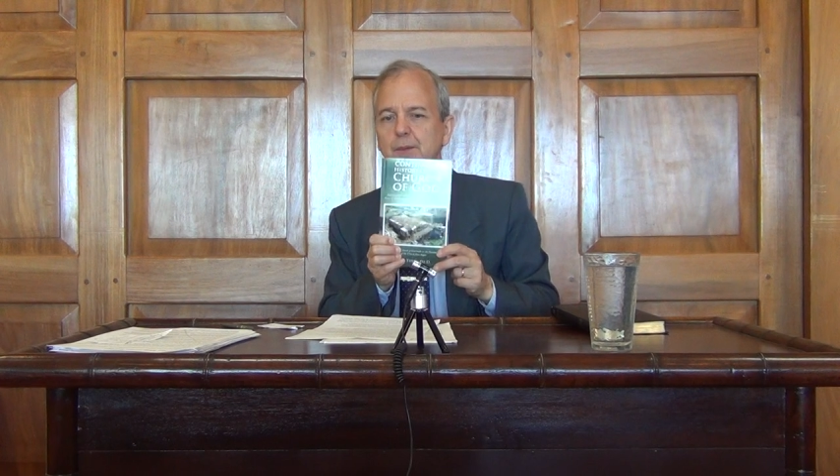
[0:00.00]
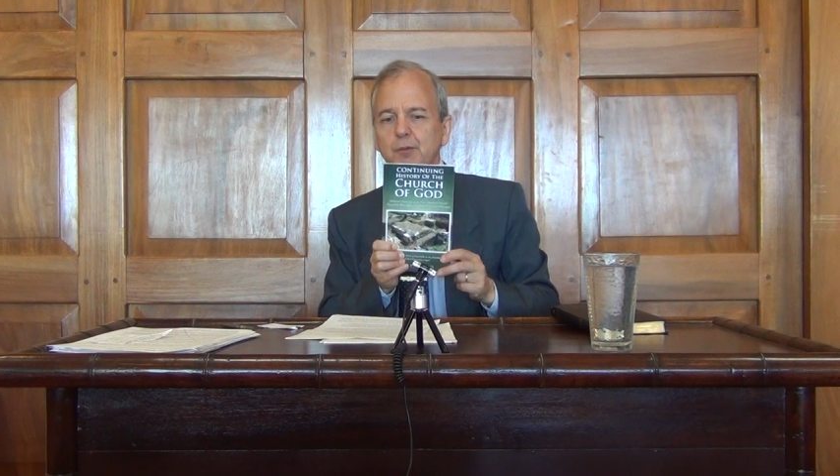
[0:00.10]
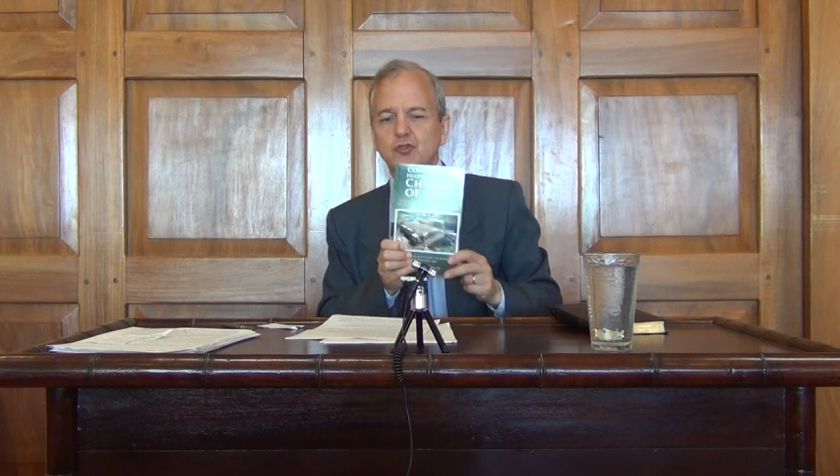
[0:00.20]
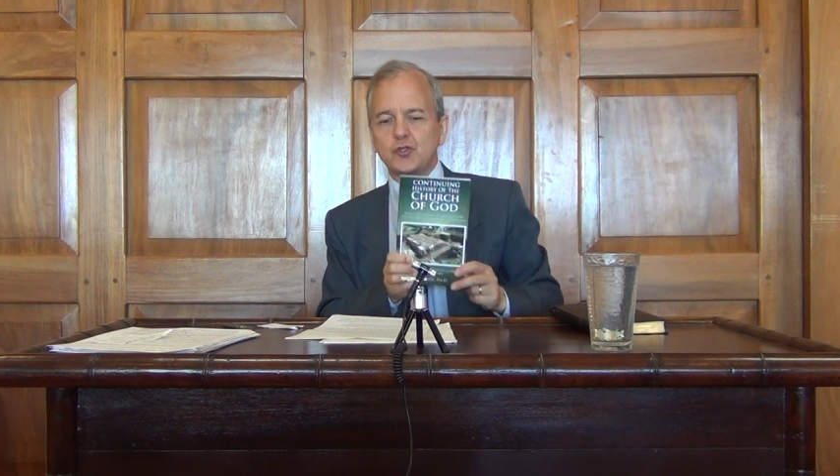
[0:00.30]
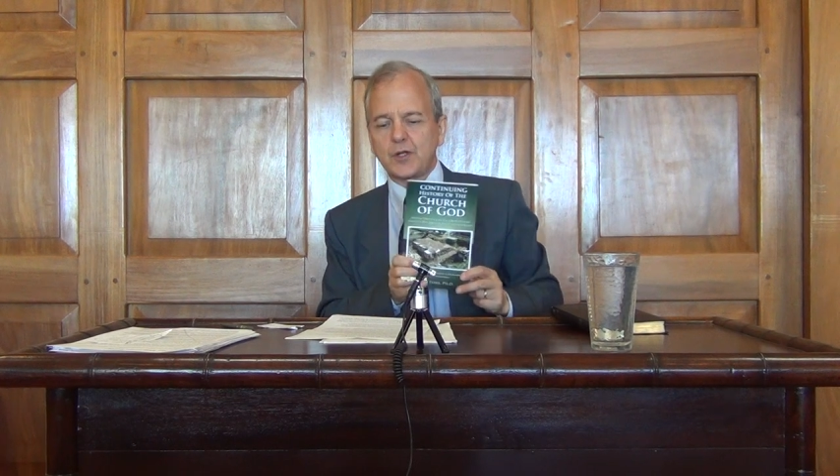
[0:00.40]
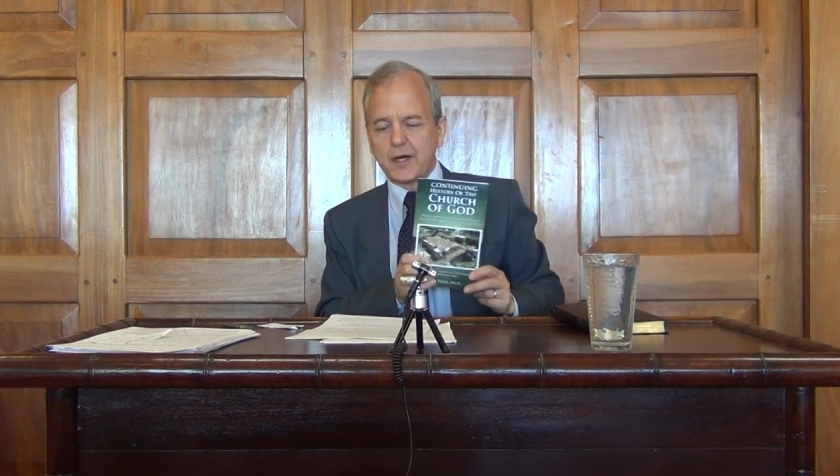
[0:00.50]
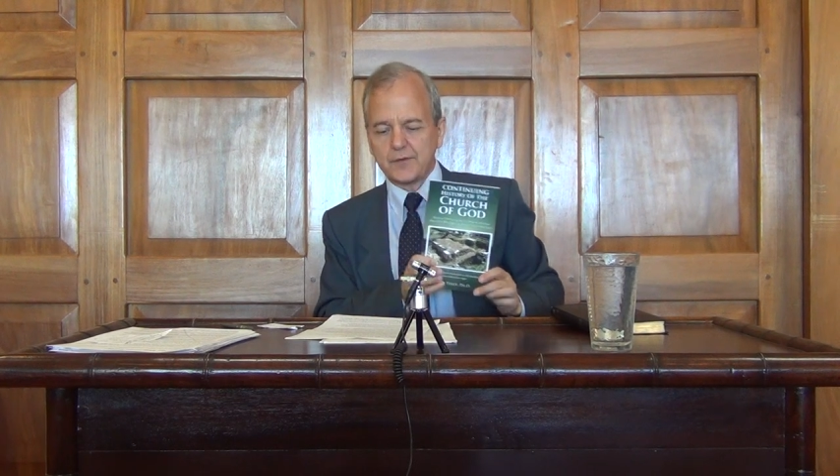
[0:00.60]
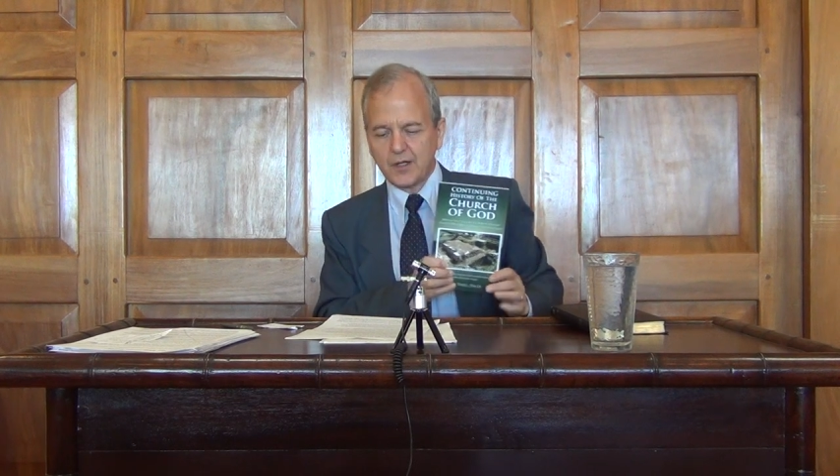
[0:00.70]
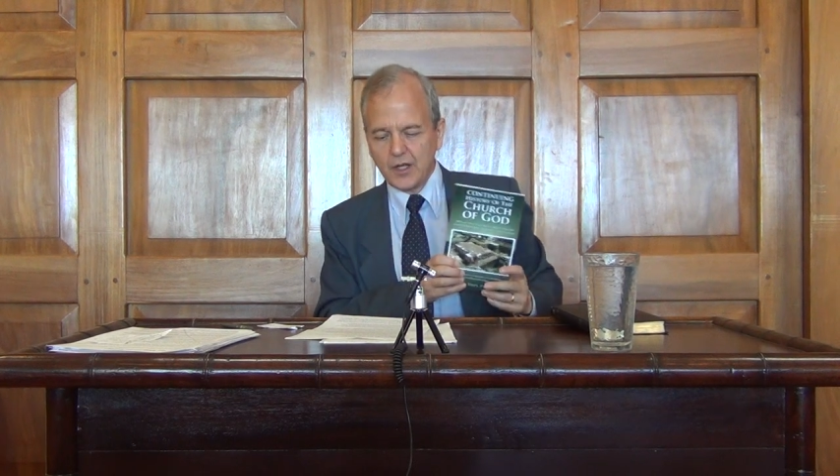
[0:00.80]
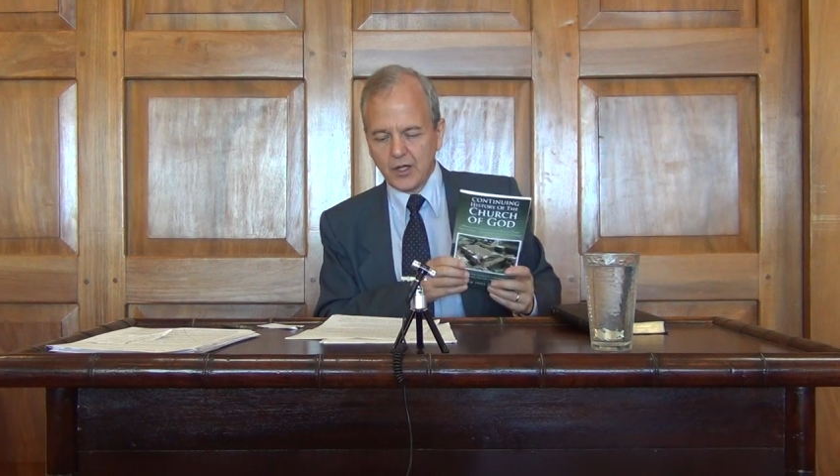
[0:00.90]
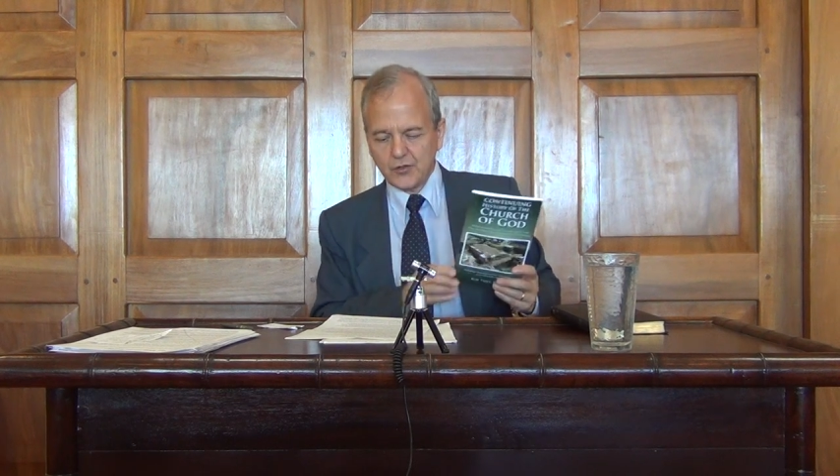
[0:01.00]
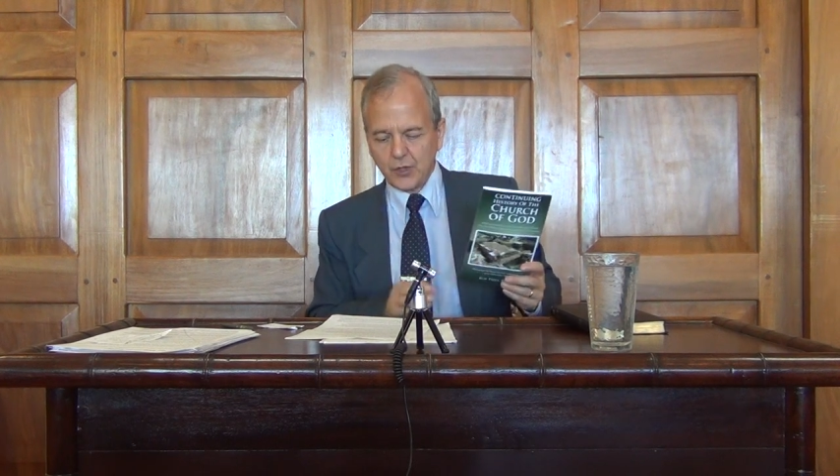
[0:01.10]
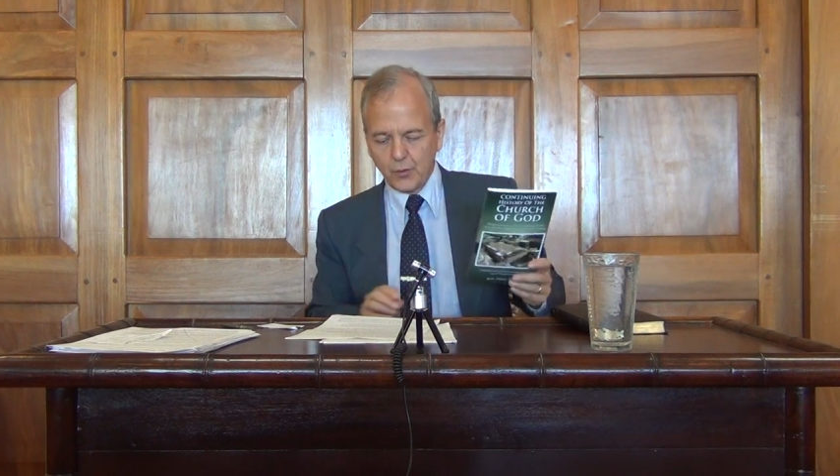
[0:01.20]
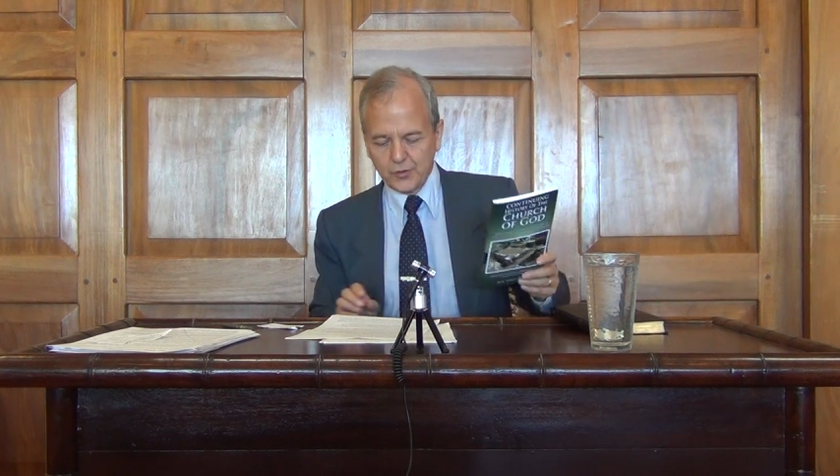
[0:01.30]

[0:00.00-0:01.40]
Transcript: people do not know